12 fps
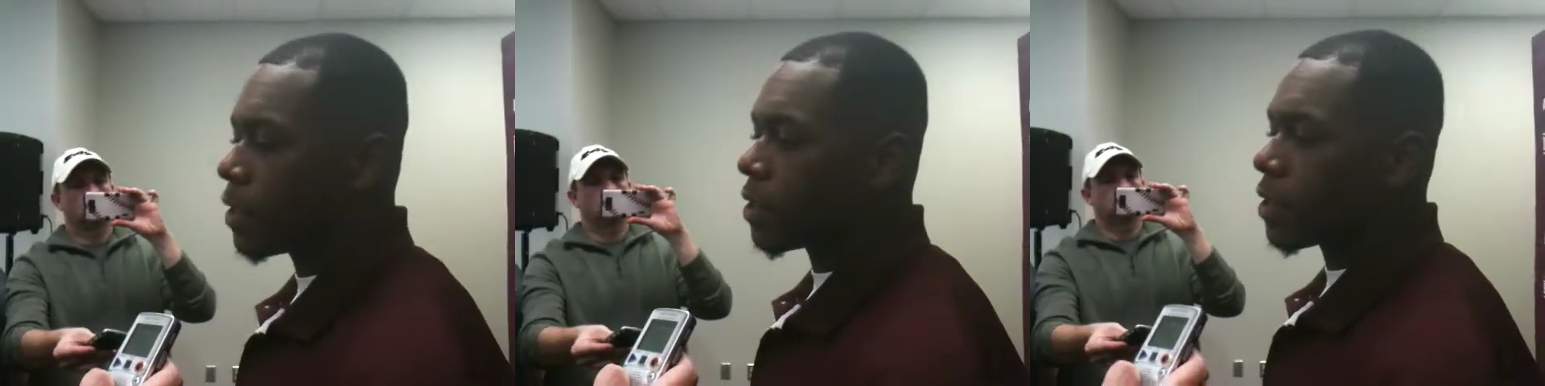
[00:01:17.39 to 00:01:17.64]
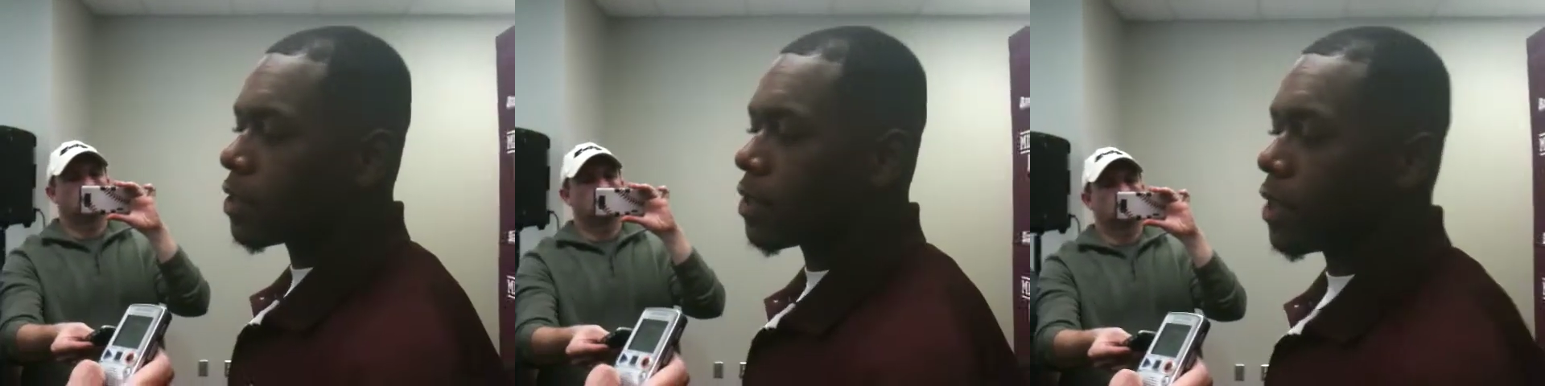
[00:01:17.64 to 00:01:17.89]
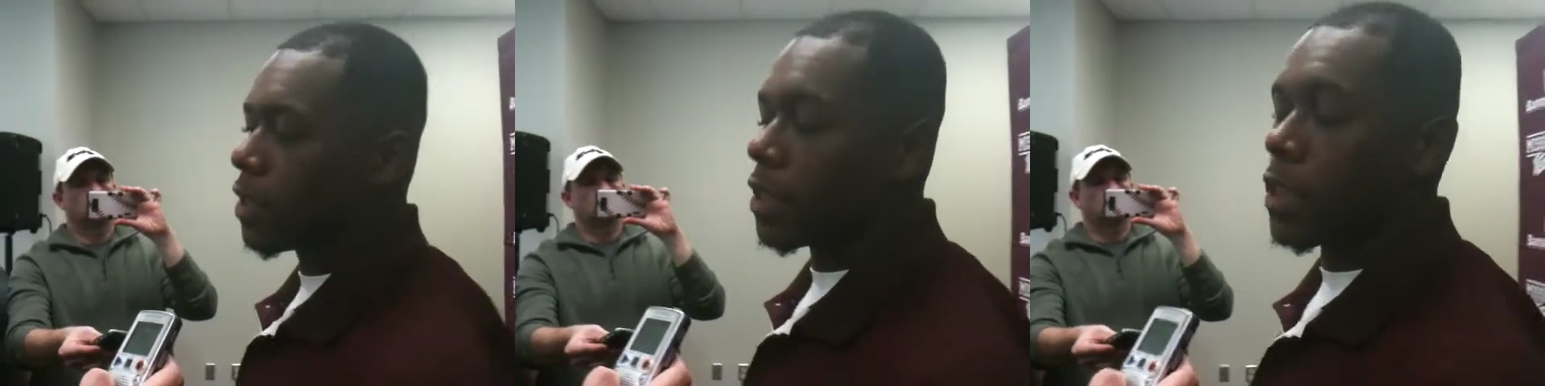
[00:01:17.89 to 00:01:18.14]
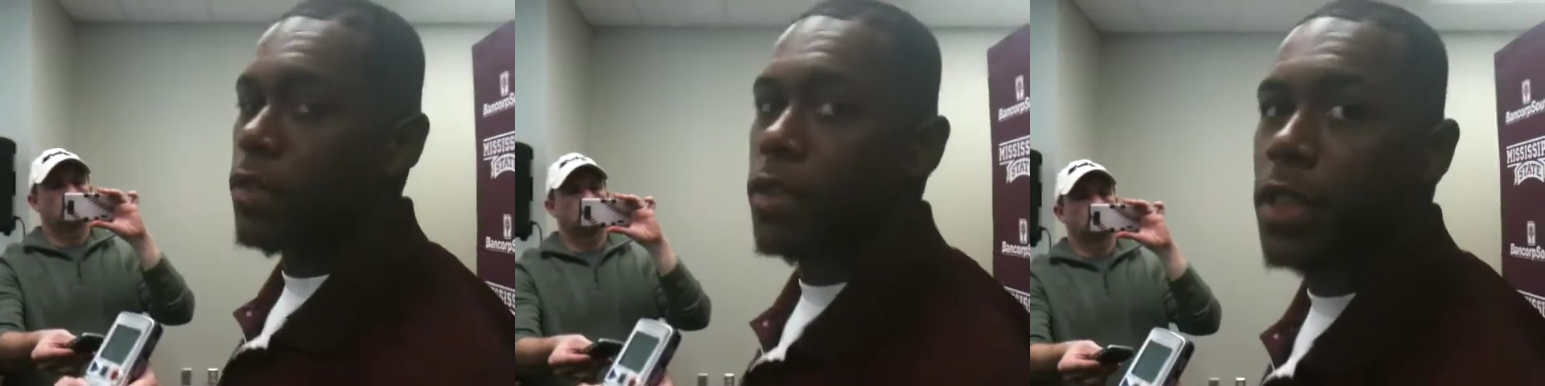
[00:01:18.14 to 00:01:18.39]
You know, any
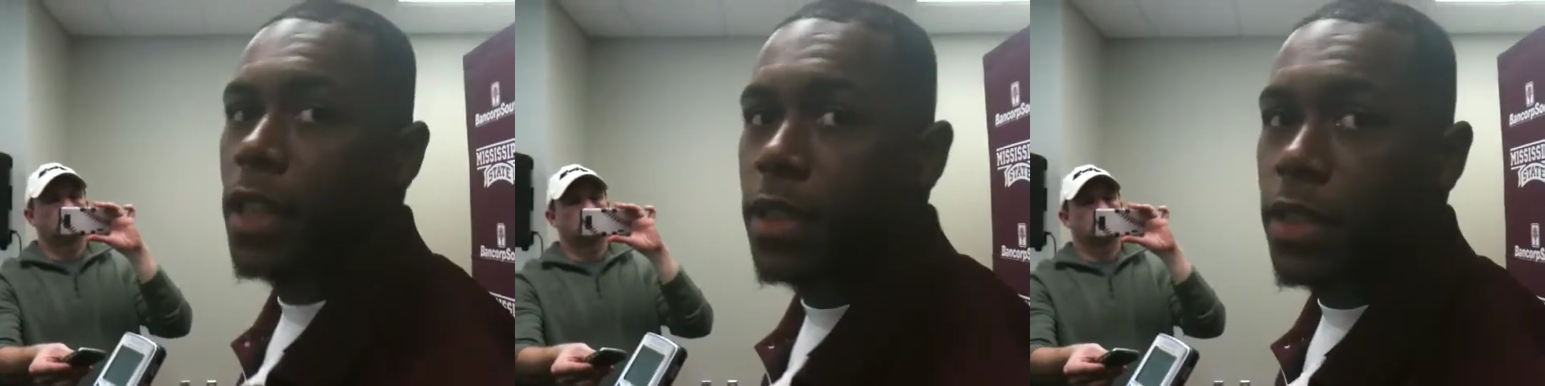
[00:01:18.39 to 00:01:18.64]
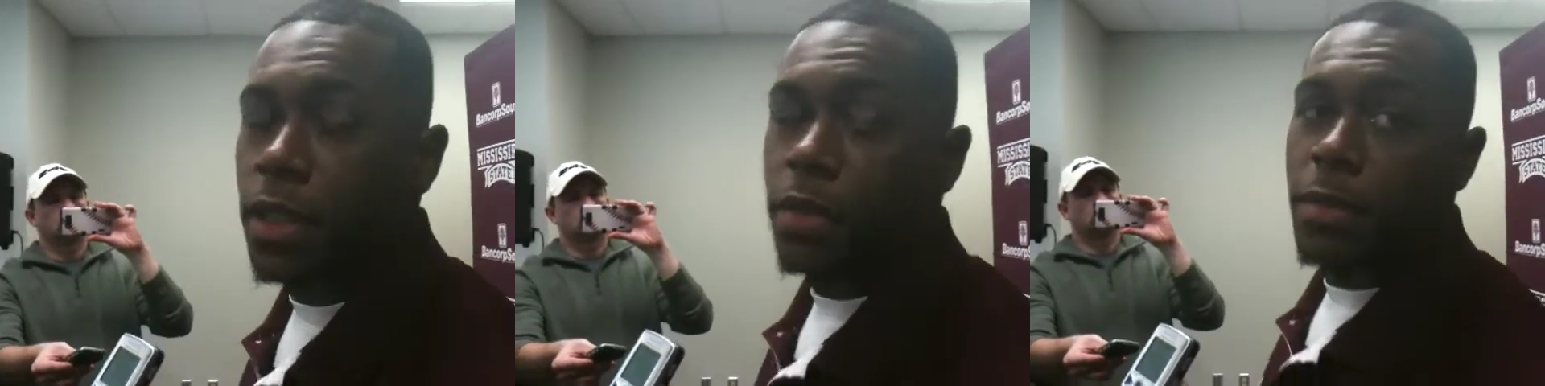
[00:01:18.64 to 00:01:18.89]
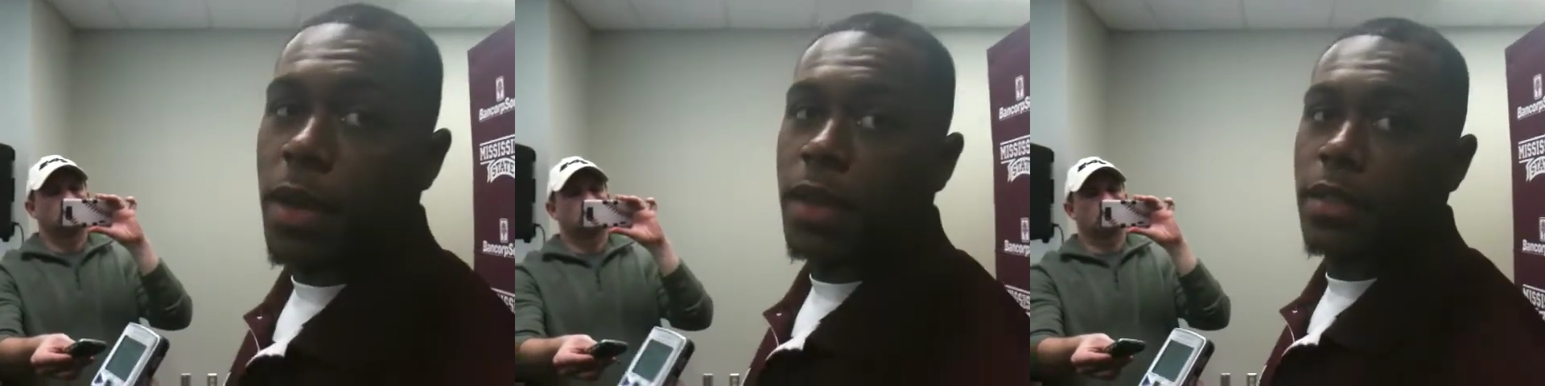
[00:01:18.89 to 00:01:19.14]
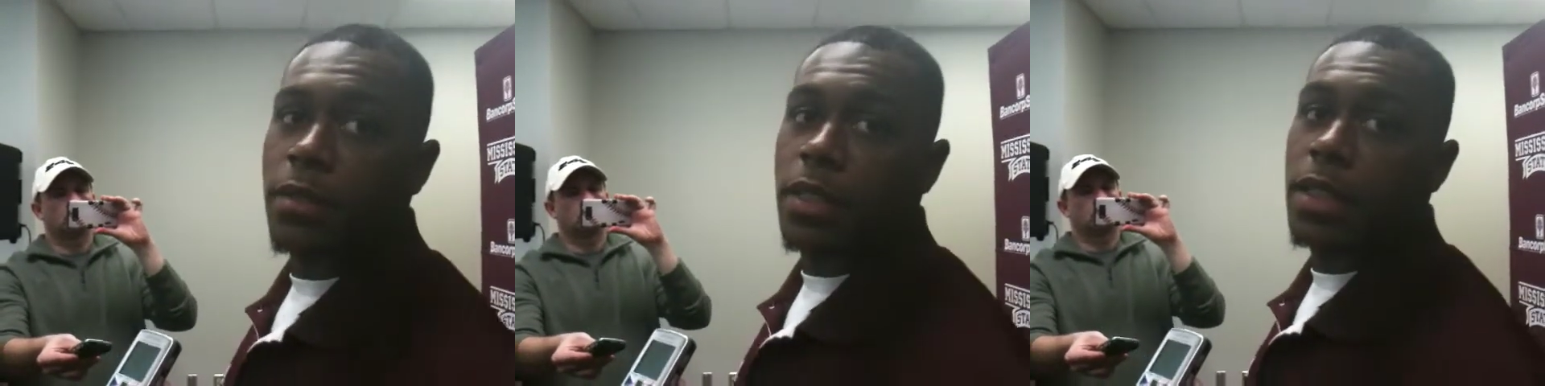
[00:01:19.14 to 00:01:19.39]
given Saturday,
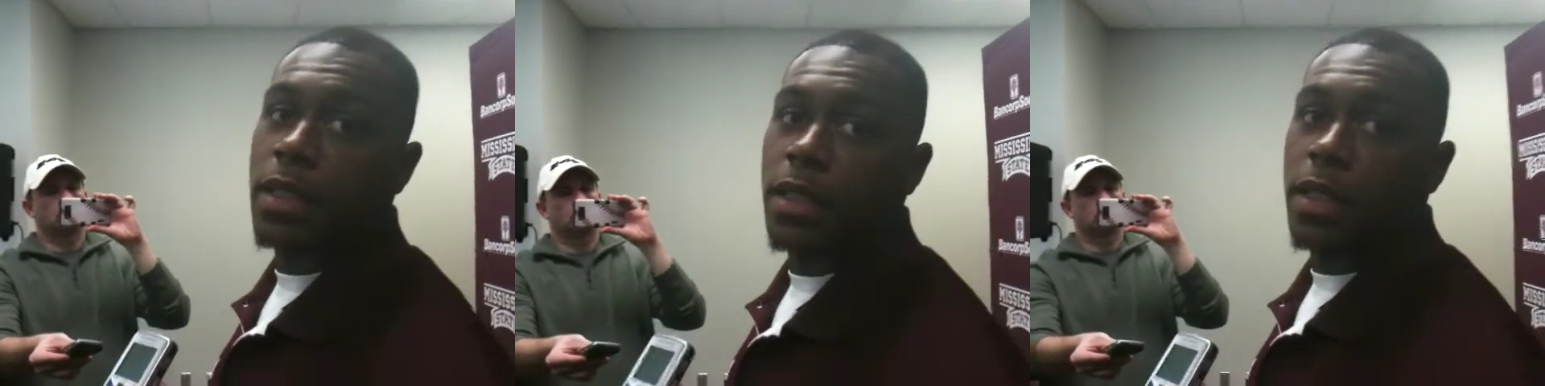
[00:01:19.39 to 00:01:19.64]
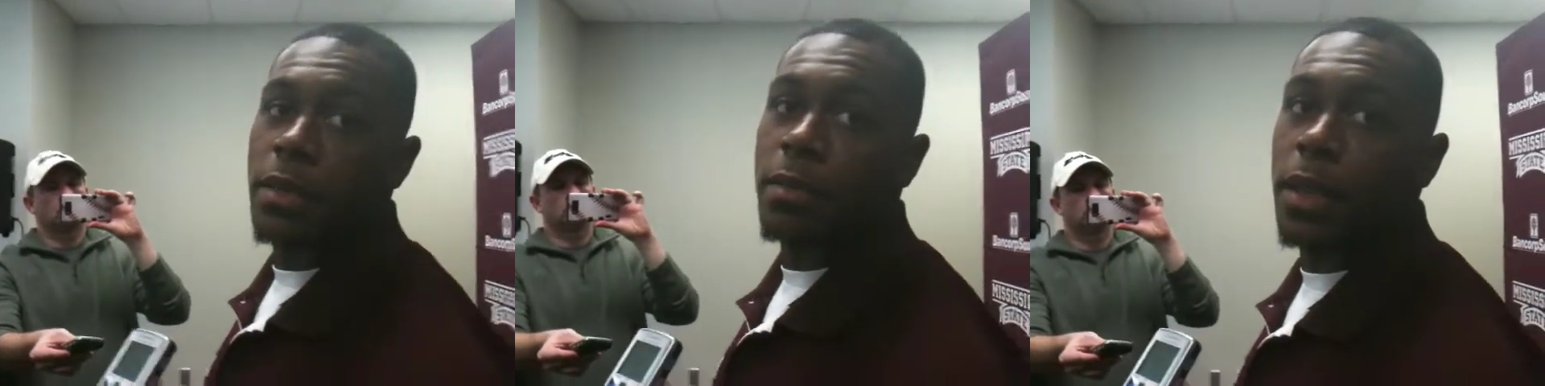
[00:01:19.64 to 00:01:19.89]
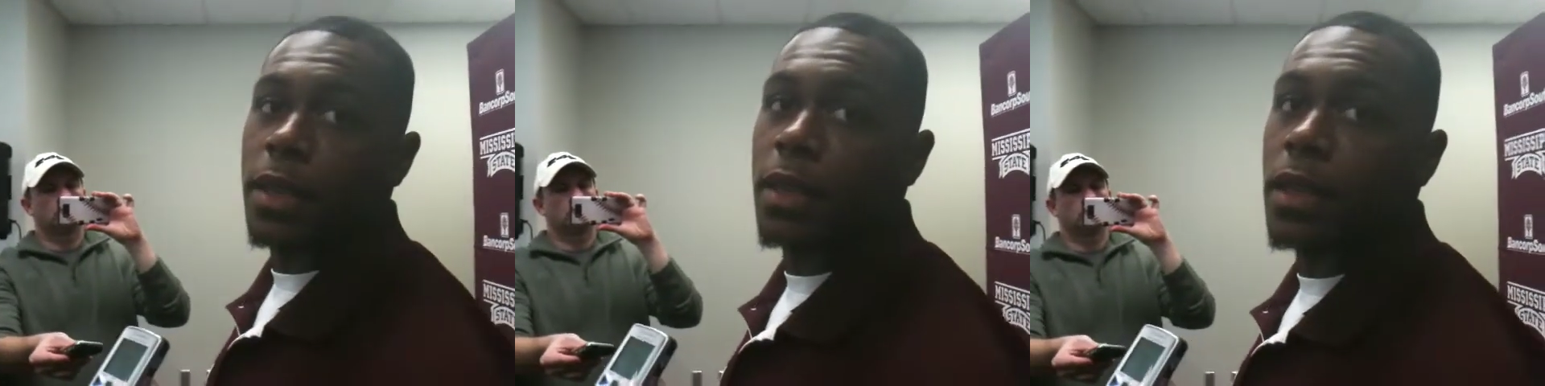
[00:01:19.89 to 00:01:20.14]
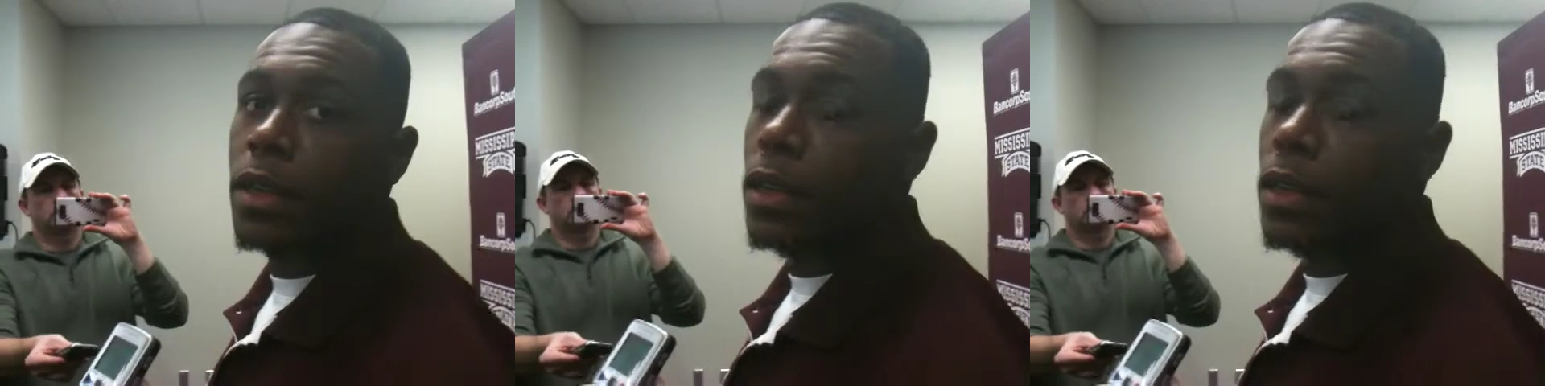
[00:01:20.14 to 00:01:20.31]
anybody willing to get beat.